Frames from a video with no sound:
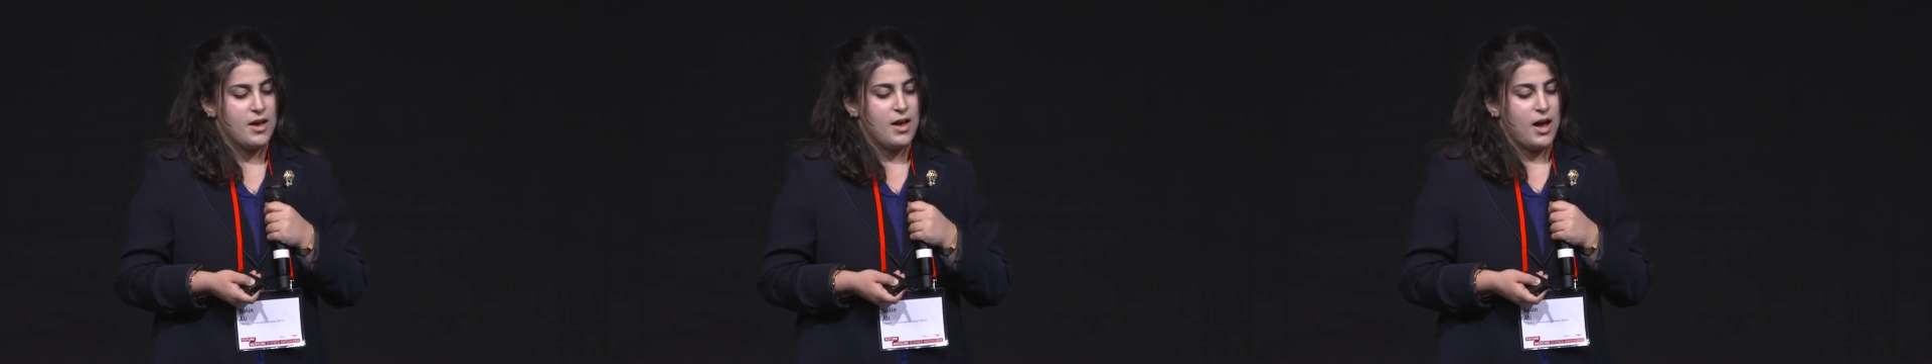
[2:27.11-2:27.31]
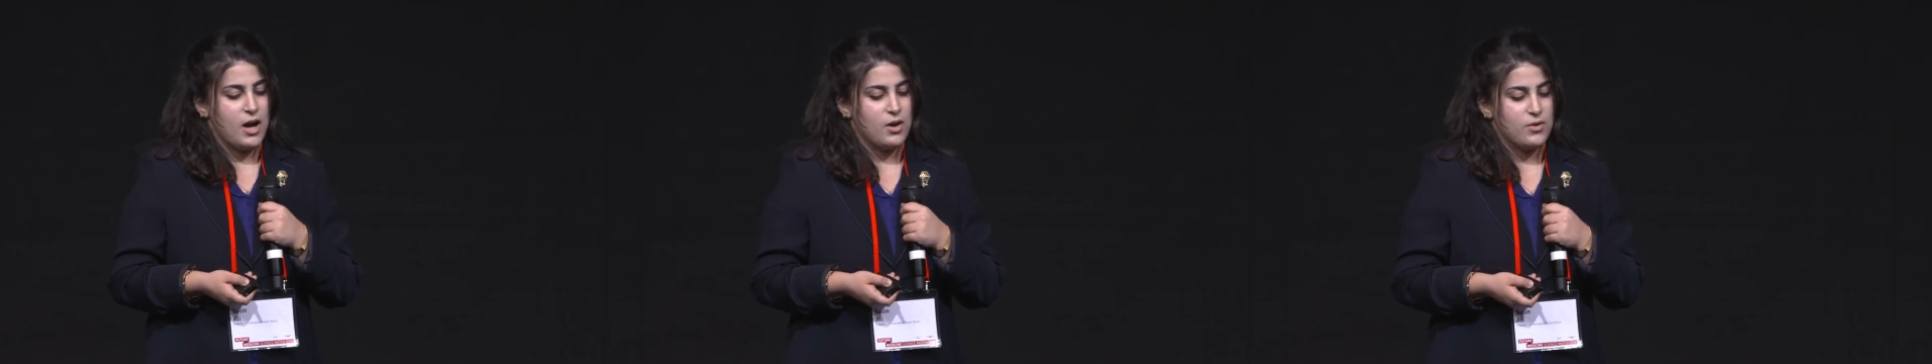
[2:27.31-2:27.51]

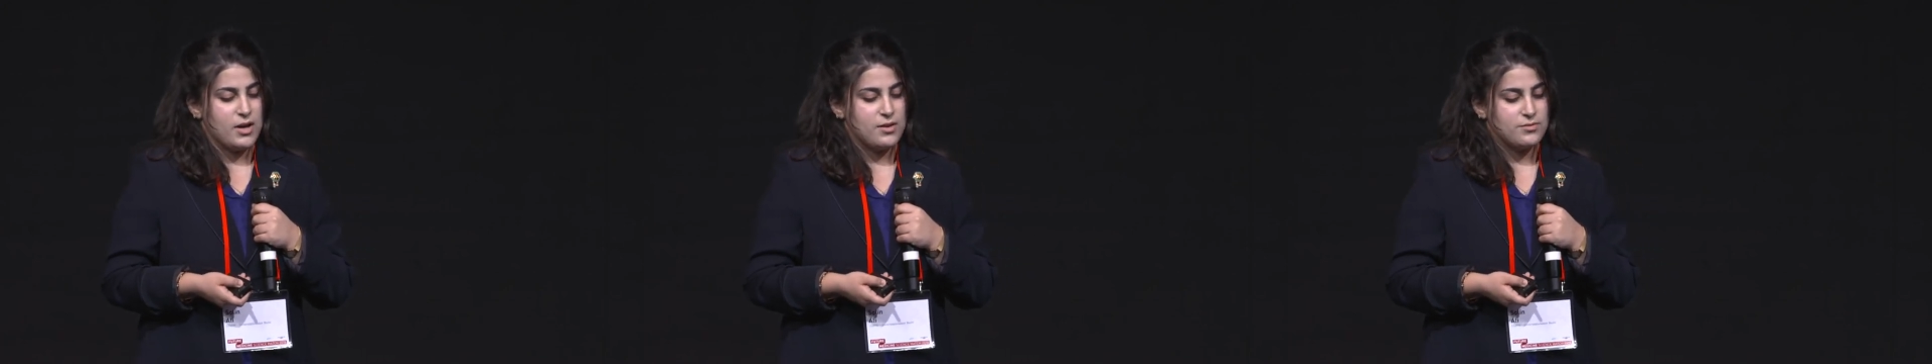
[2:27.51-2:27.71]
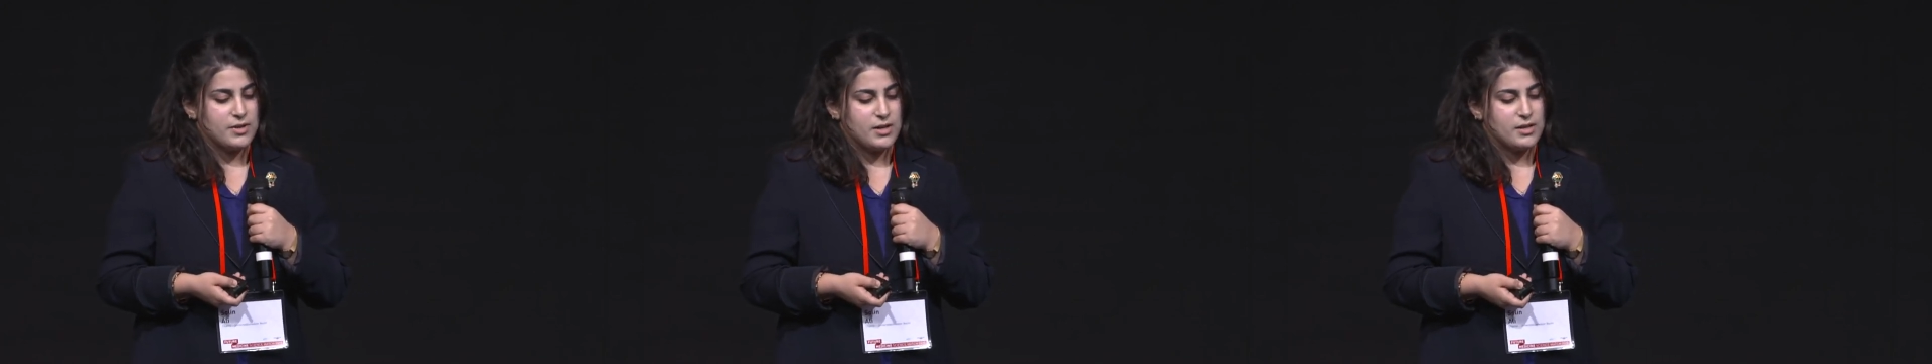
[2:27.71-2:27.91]

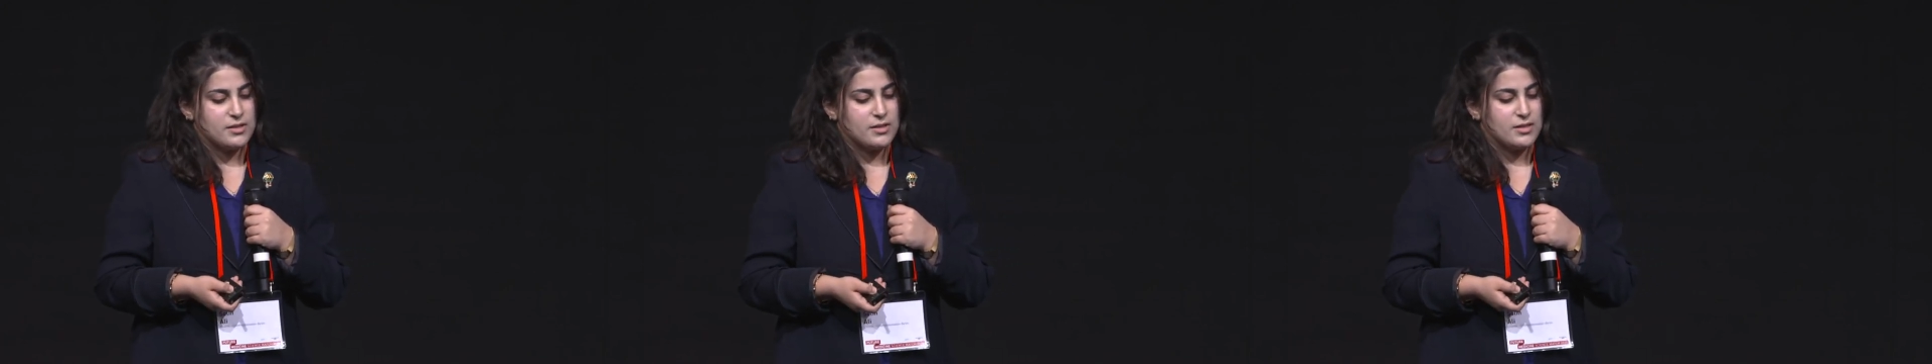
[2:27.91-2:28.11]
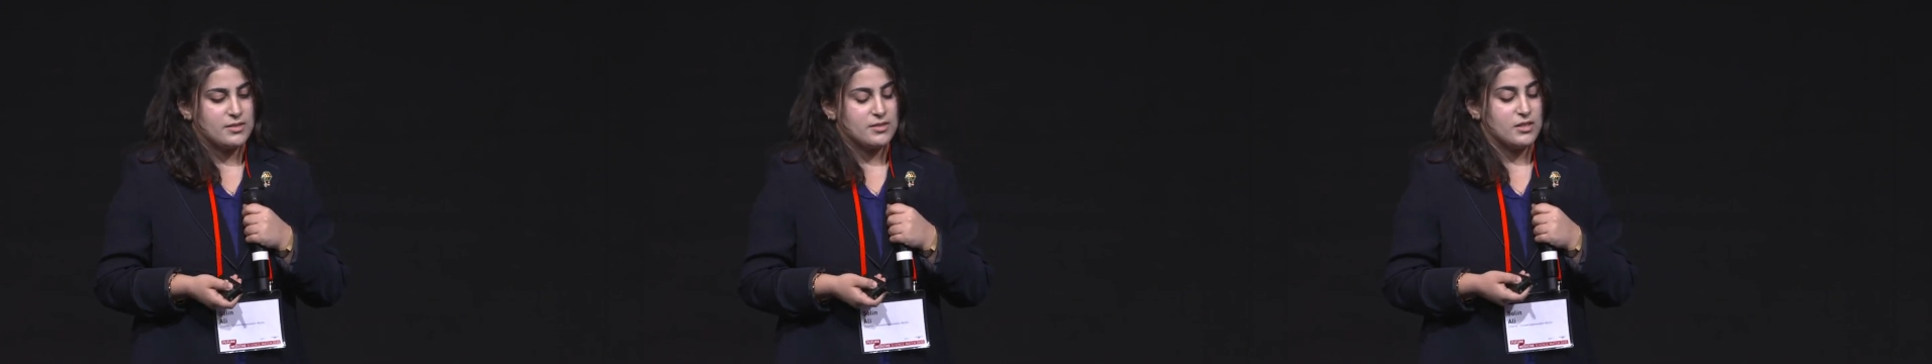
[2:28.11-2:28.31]
However,
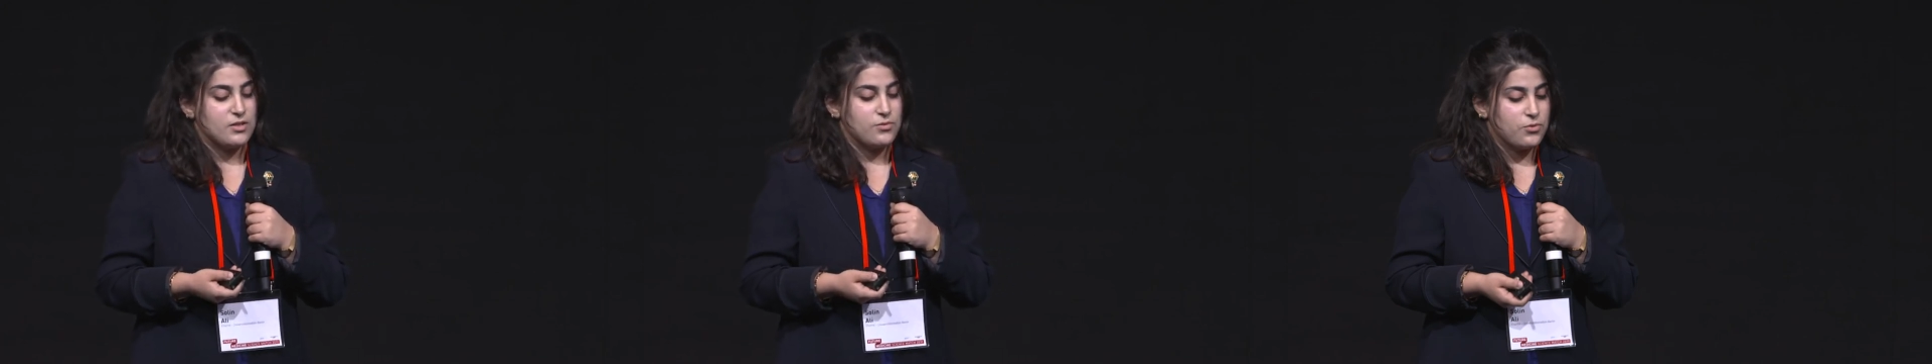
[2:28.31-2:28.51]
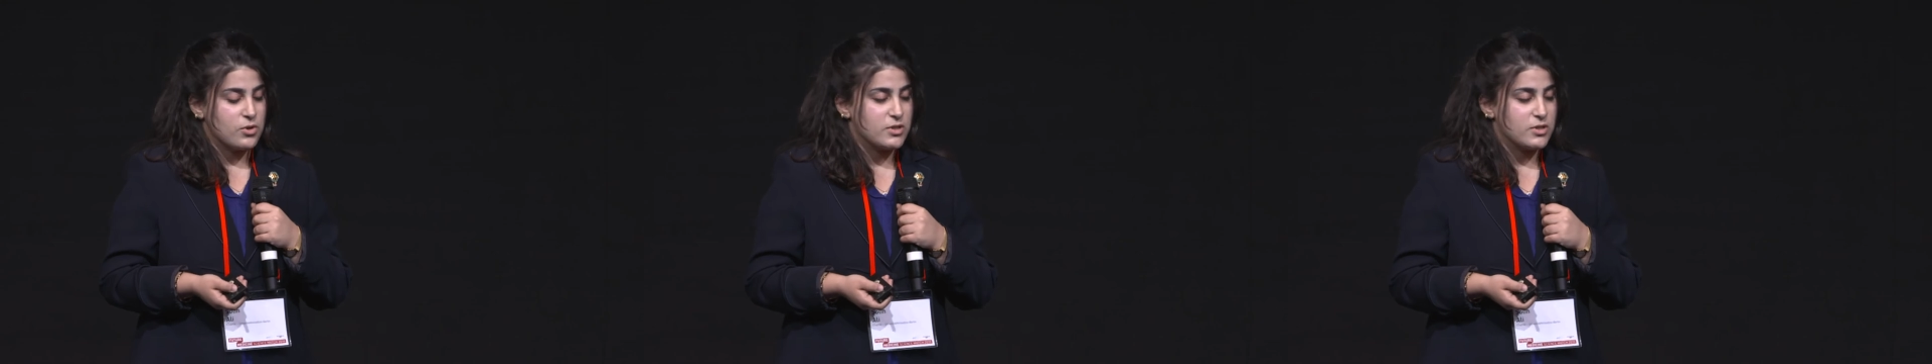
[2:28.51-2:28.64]
the CD4